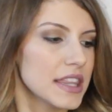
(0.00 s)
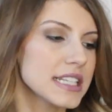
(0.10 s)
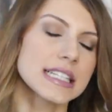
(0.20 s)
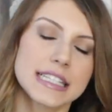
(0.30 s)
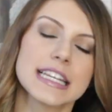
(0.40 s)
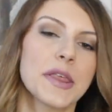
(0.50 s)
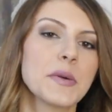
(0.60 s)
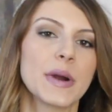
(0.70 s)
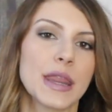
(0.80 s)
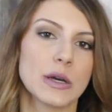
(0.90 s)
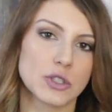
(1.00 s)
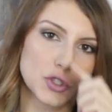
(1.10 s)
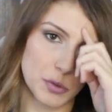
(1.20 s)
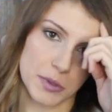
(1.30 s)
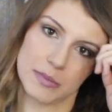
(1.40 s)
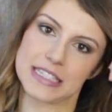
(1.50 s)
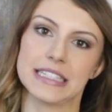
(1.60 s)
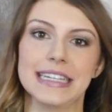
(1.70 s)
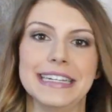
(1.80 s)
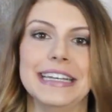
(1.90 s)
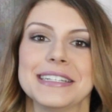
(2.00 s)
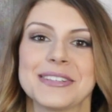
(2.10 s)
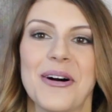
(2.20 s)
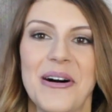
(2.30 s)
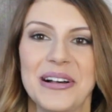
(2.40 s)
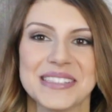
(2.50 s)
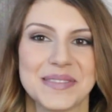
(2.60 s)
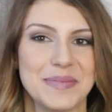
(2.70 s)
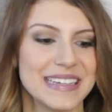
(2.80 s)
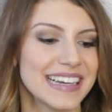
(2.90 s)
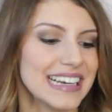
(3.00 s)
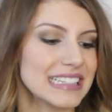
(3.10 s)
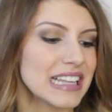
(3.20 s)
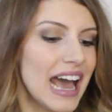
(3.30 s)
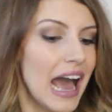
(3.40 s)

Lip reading: This is another one of those super miscellaneous hauls because